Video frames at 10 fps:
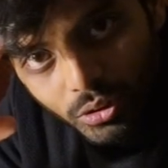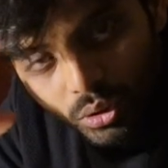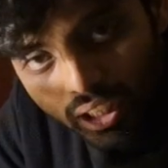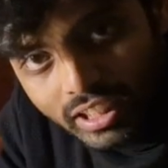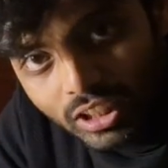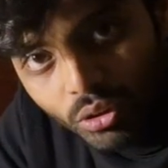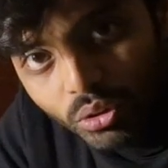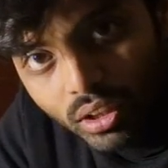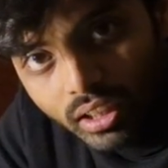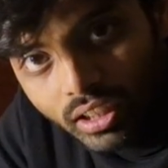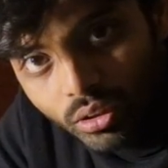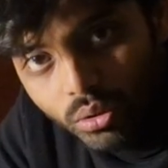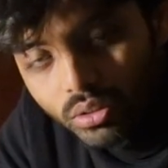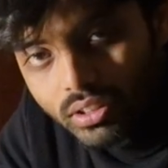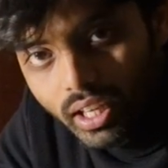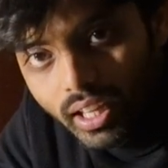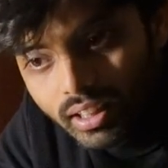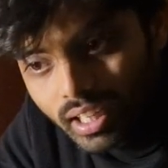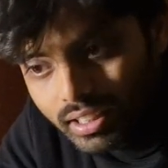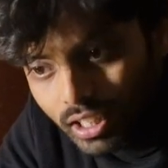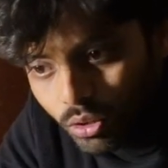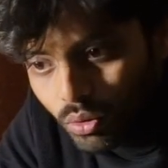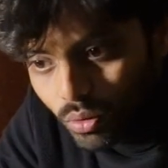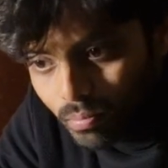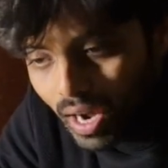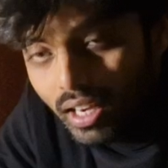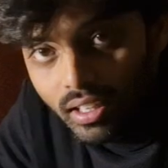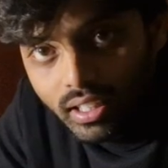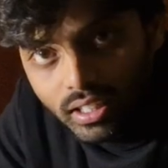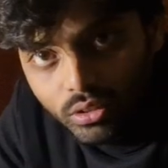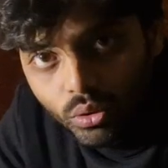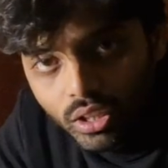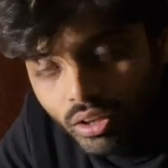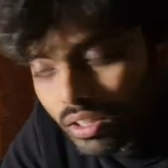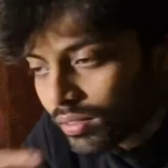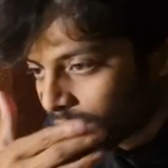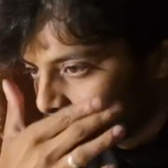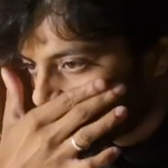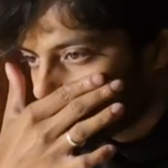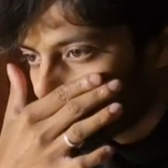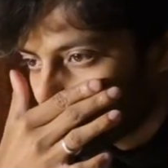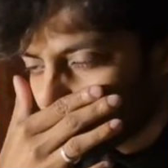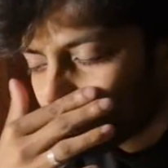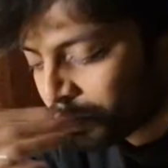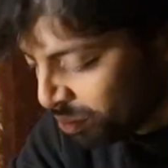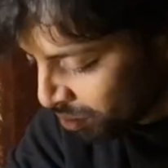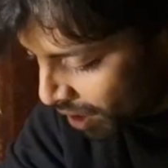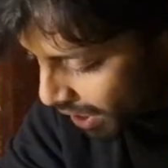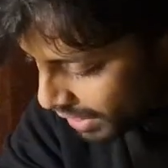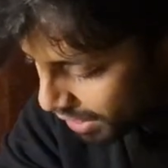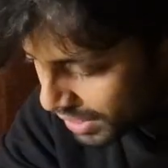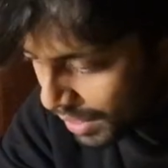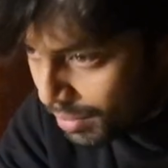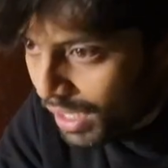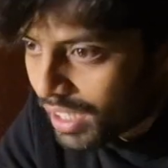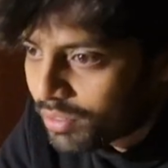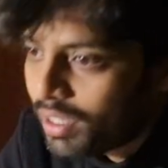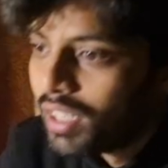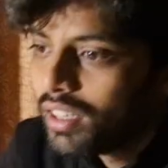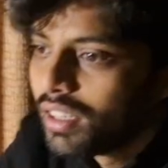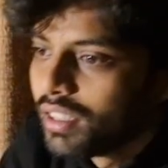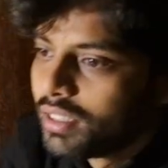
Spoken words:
So that's how your learning grows, and that's how my learning is going on. So in this chapter as well,